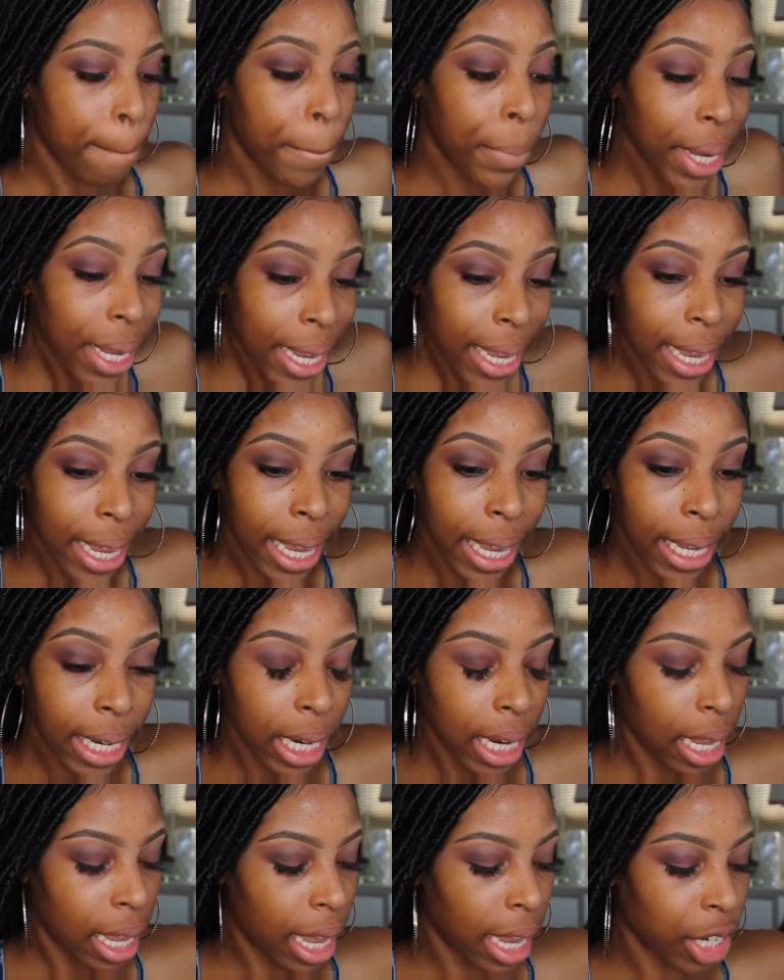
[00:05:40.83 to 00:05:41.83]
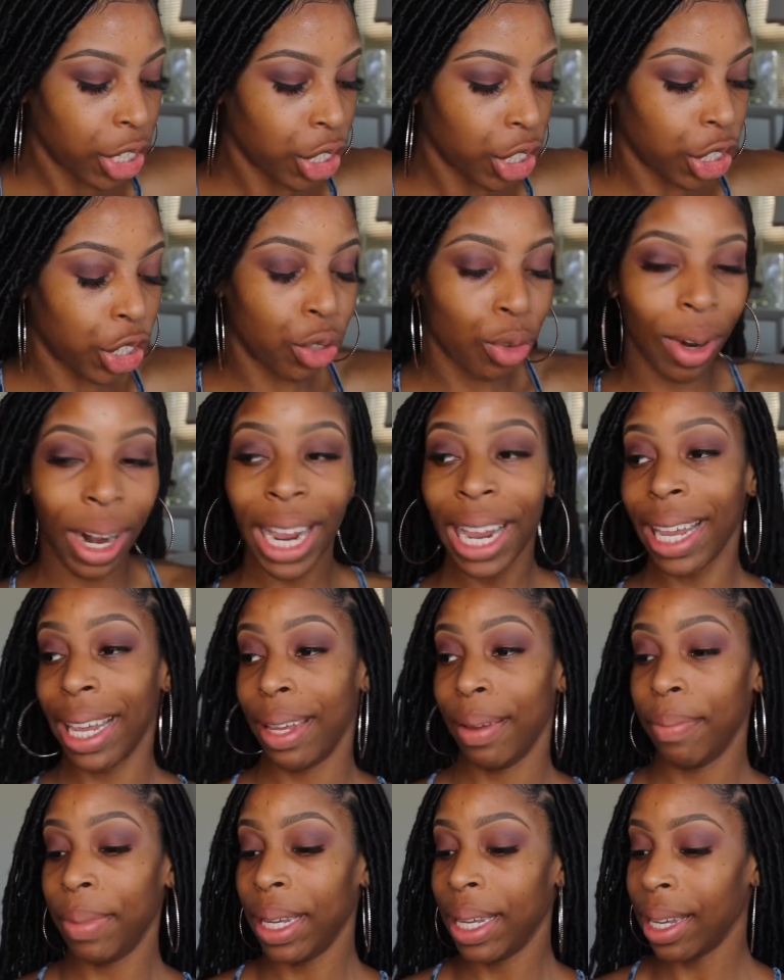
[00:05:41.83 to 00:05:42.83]
but I should try
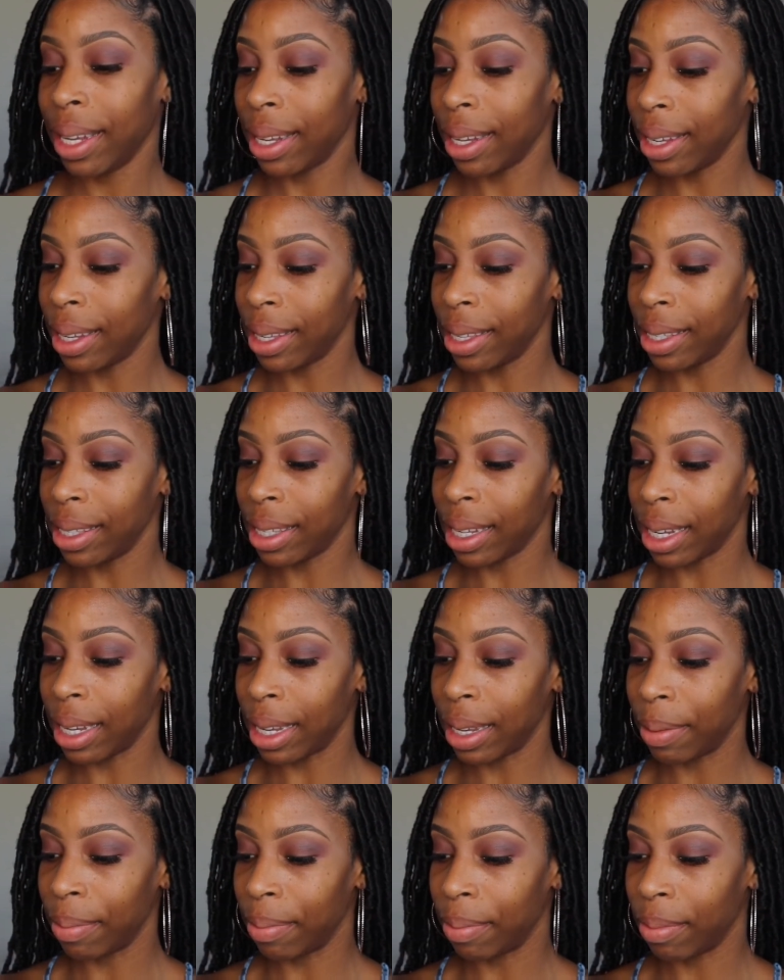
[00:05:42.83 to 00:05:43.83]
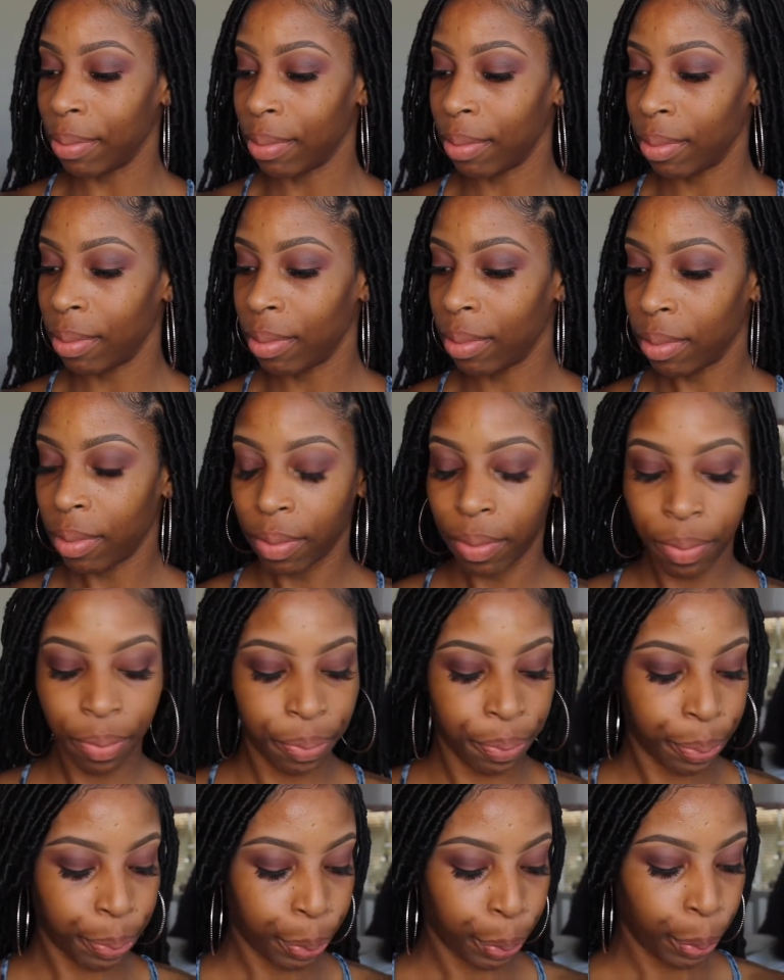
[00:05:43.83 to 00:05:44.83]
it because,
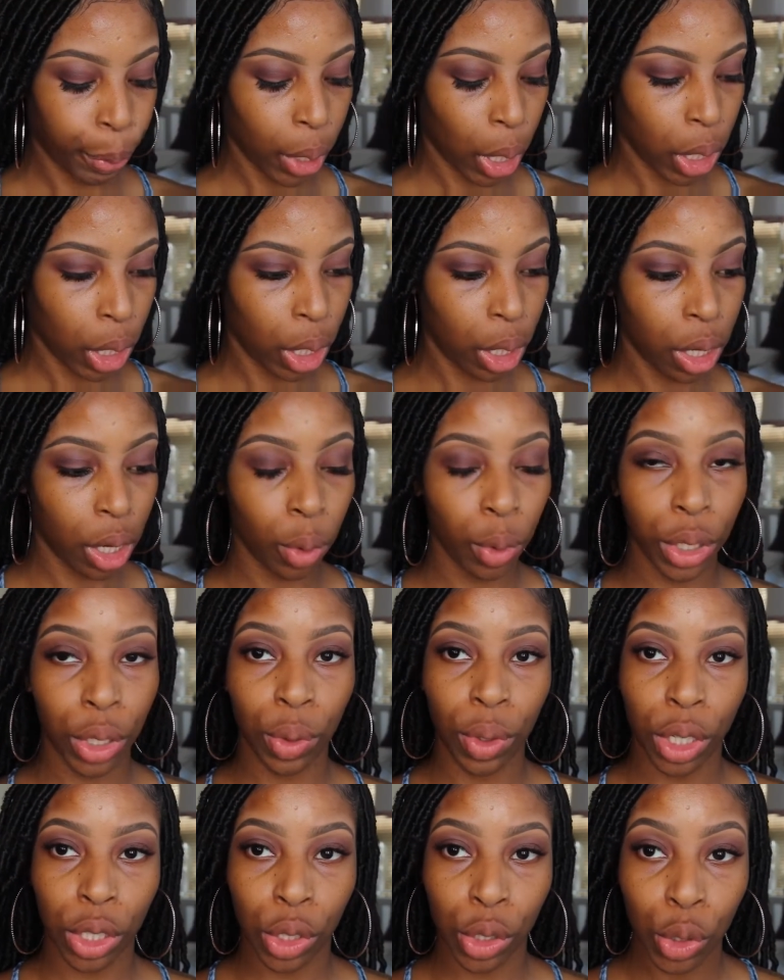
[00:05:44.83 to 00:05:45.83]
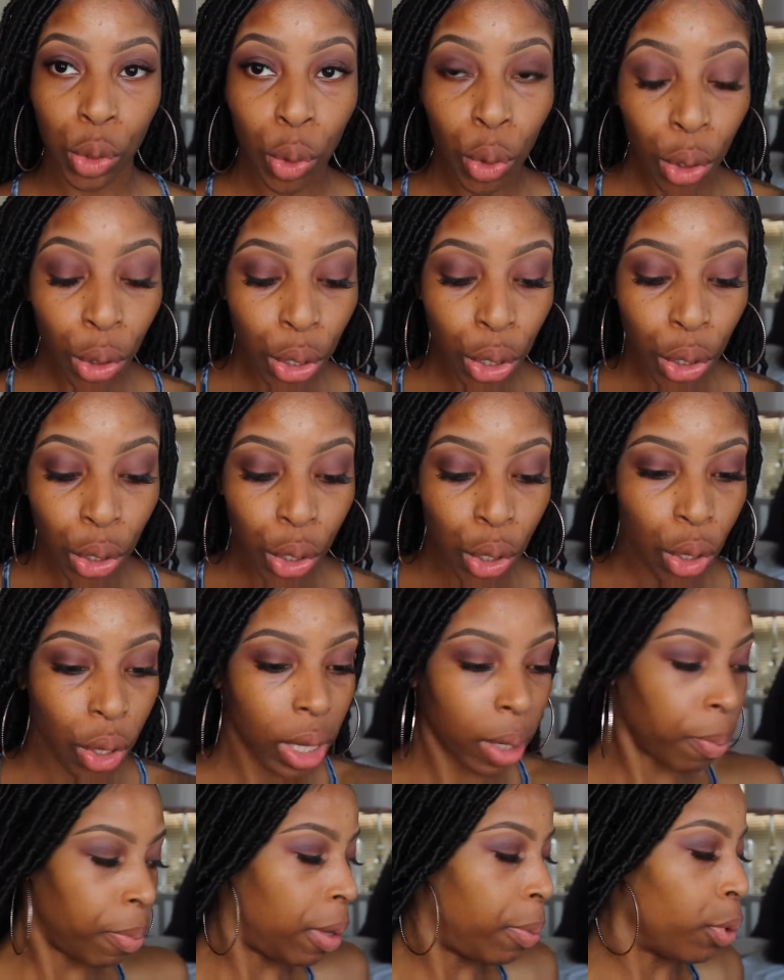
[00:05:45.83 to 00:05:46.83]
you know, we're doing a tutorial
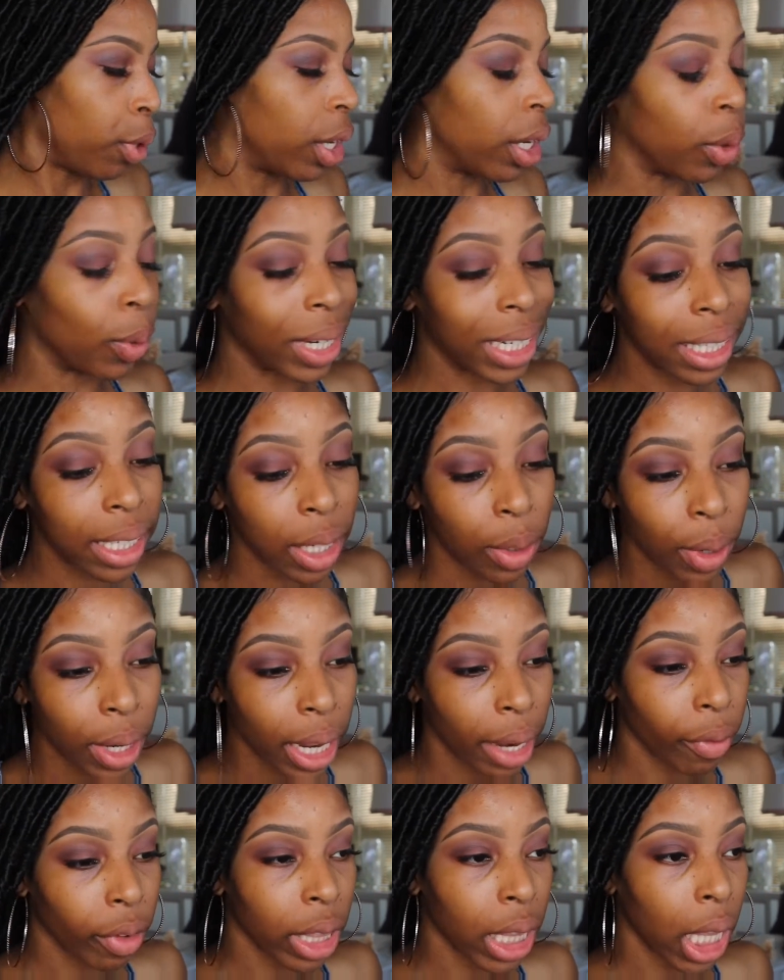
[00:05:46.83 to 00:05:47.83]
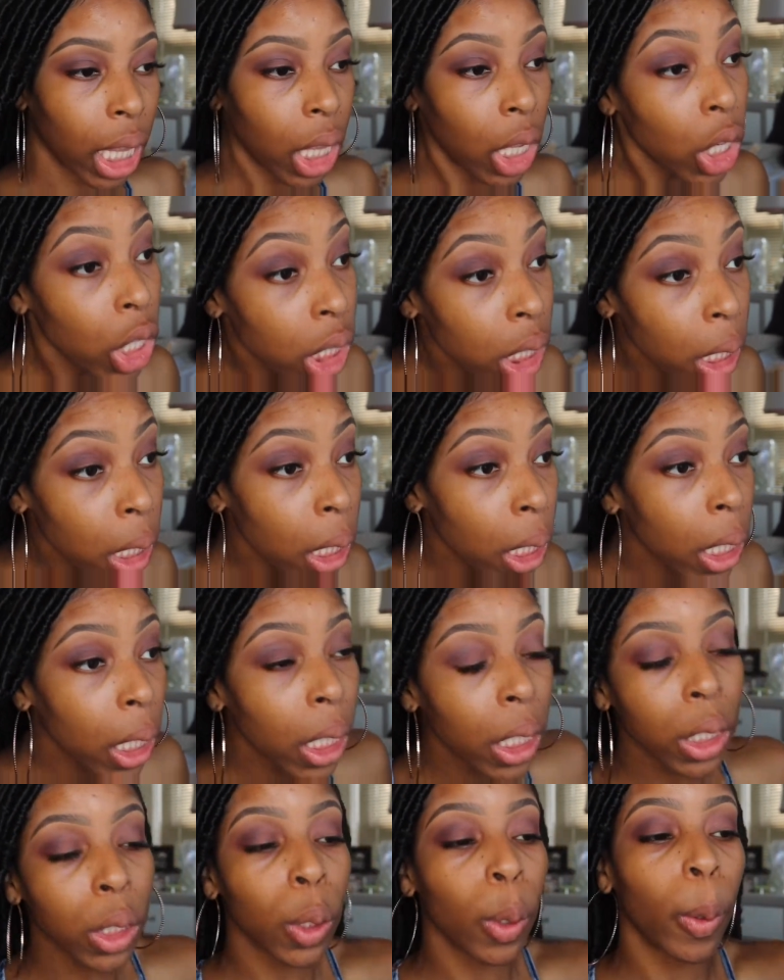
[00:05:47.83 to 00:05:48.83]
and people are gonna want to see what everything looks
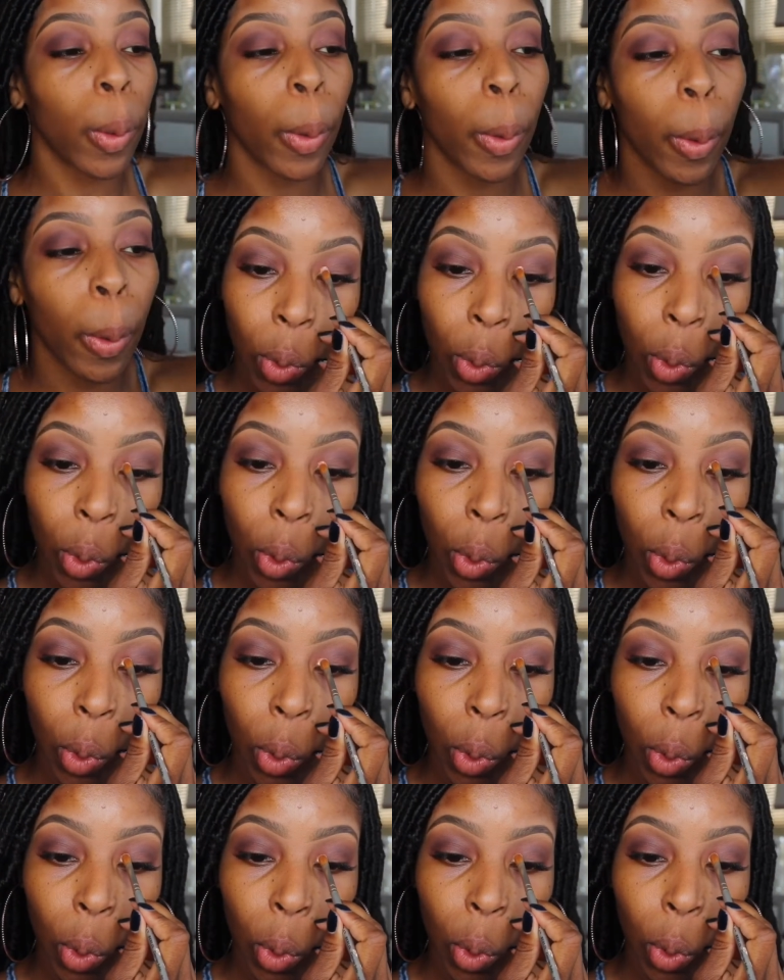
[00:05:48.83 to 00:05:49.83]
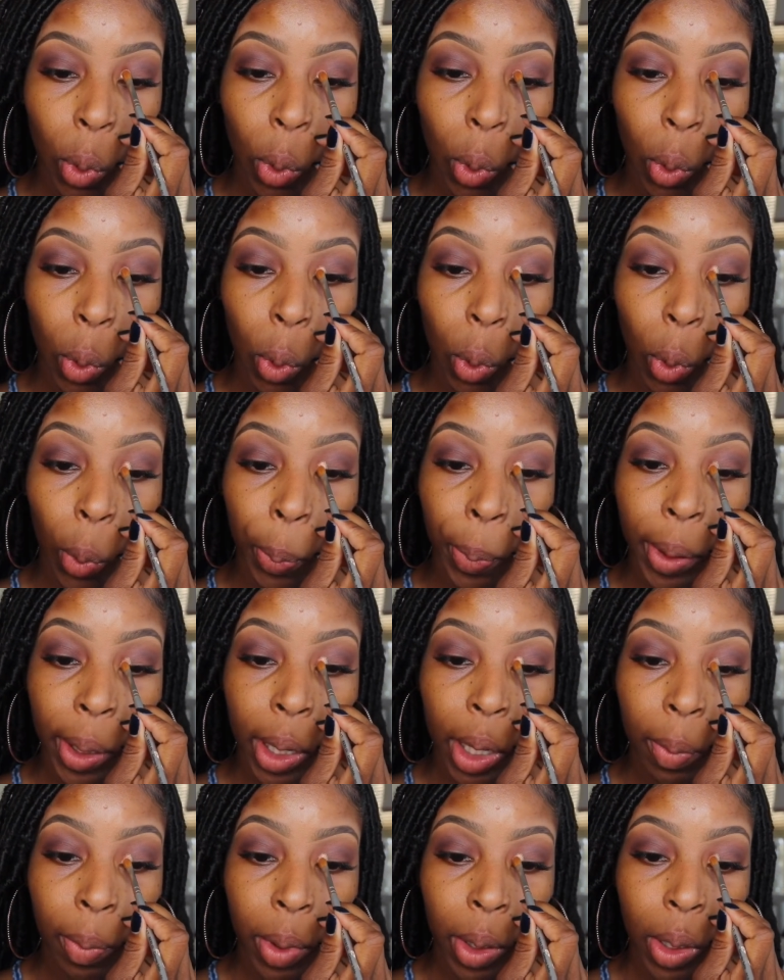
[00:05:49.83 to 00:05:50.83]
like, so. Ooh,
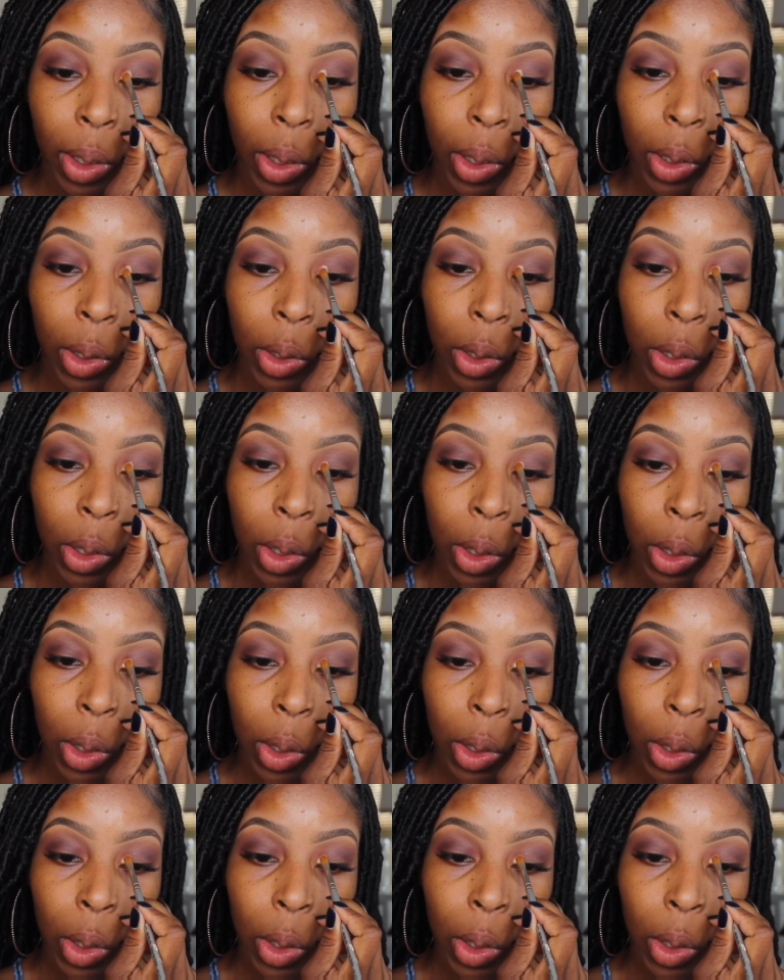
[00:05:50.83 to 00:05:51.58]
pigment.